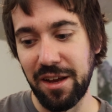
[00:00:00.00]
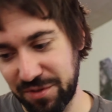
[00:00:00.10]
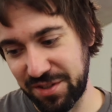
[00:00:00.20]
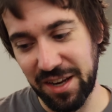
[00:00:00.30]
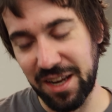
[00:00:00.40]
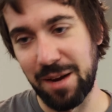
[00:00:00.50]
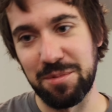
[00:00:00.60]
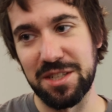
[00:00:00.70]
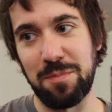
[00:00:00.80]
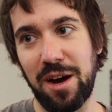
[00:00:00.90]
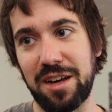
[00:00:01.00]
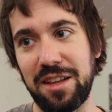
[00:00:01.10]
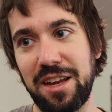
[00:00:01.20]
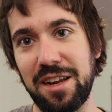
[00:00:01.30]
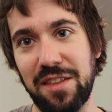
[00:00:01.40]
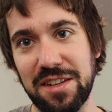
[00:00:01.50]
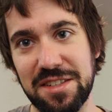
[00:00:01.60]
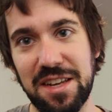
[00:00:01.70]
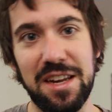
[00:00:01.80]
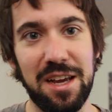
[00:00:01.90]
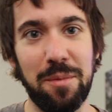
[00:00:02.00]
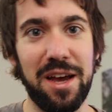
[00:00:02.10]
setting it up to spot clean, and then sending it